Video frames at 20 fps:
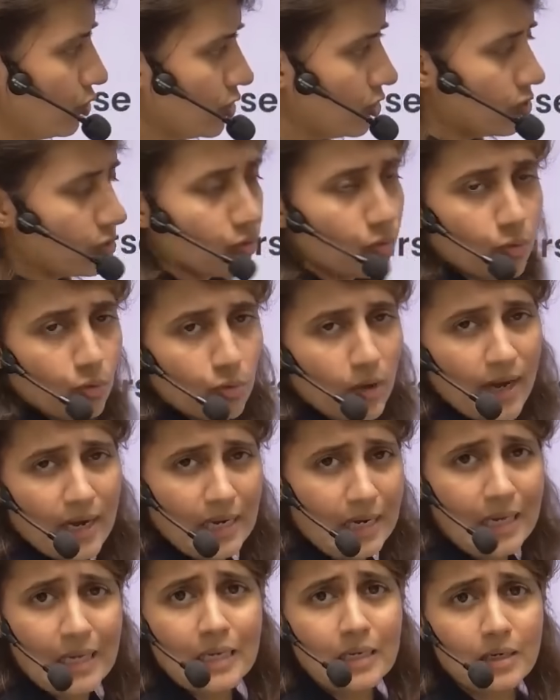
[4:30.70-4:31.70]
you just go,
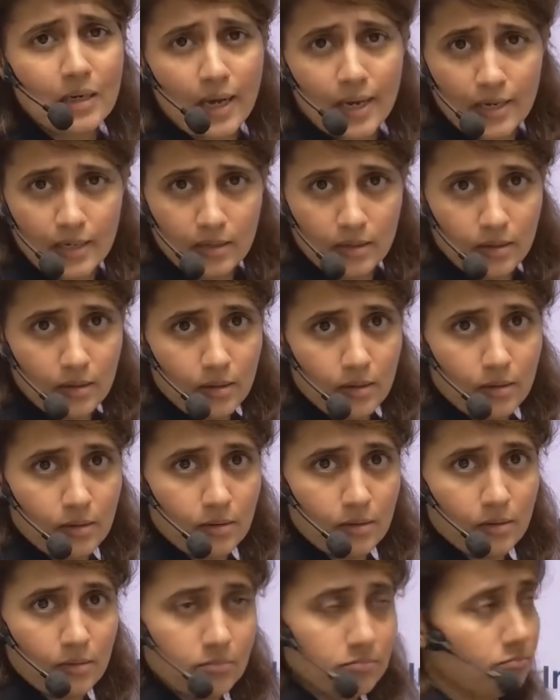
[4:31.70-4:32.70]

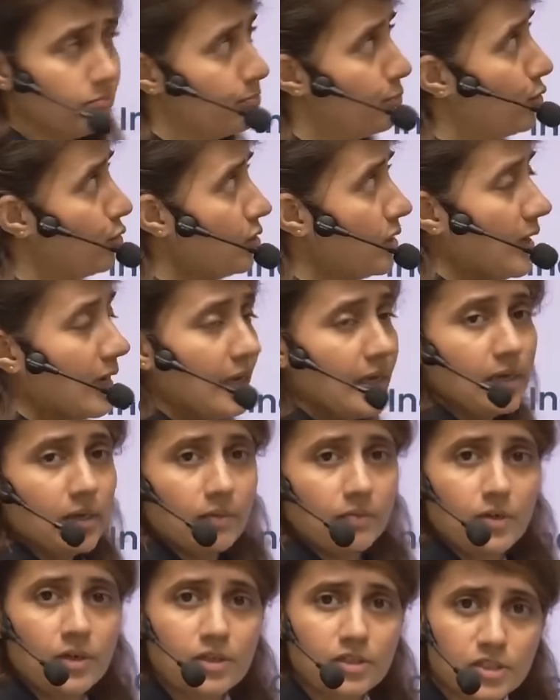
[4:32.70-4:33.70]
I'll put the link
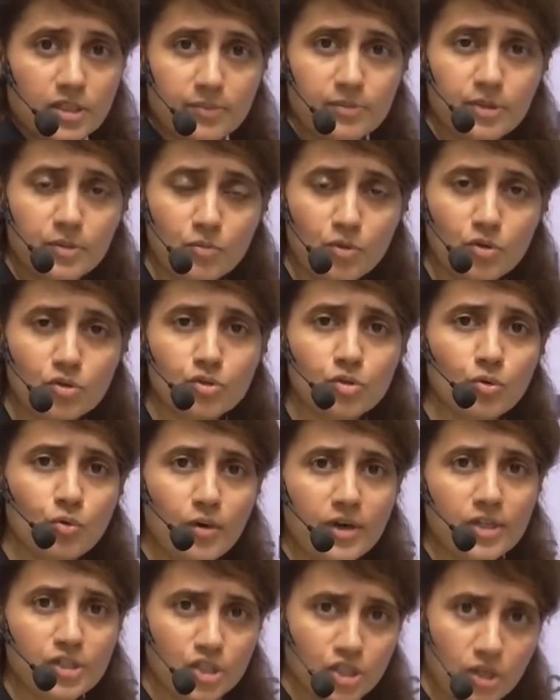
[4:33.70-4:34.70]
in the description box. You
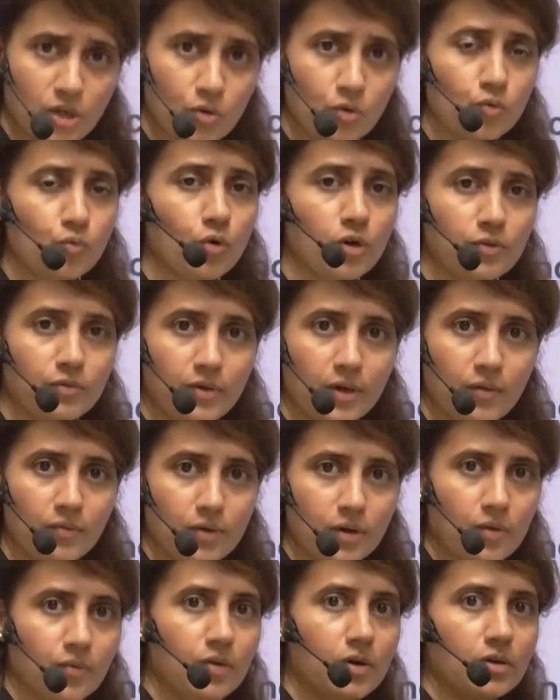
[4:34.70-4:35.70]
go and check out what we have
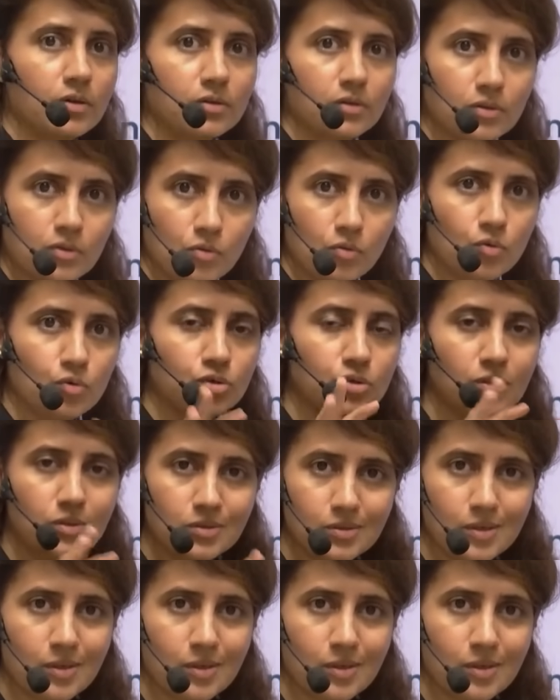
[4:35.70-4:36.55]
covered, the course, the